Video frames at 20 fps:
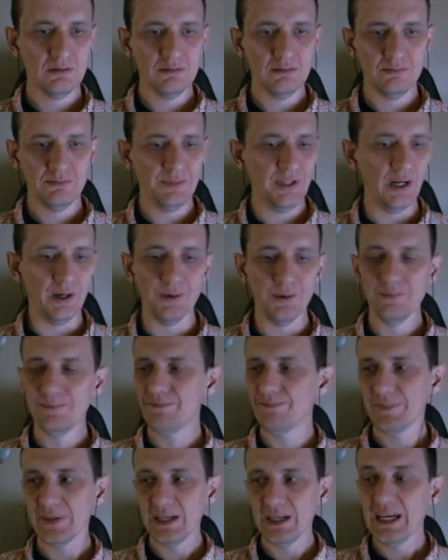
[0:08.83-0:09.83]
No.
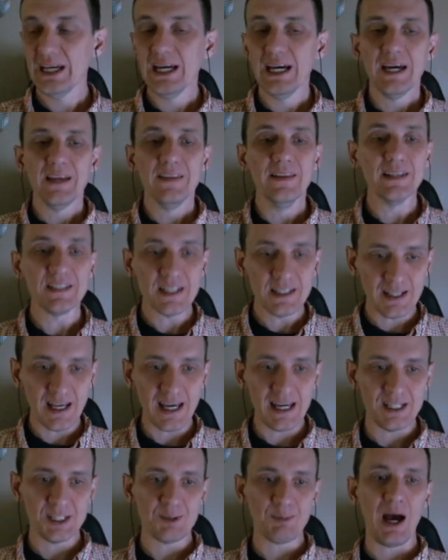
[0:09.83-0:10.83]
This is a
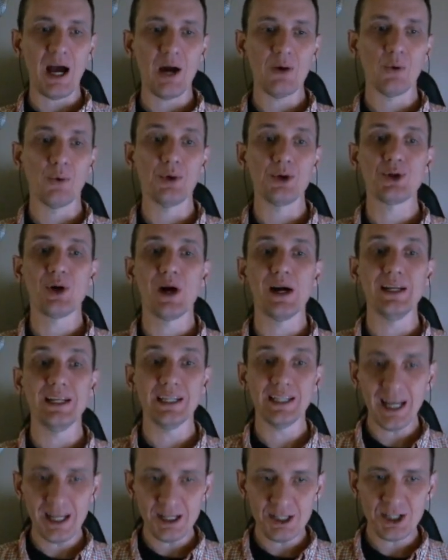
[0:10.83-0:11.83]
spot where we're trying to
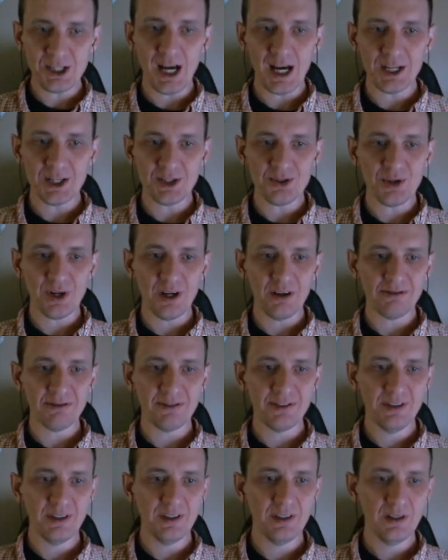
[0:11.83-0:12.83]
catch Donets Ruffe.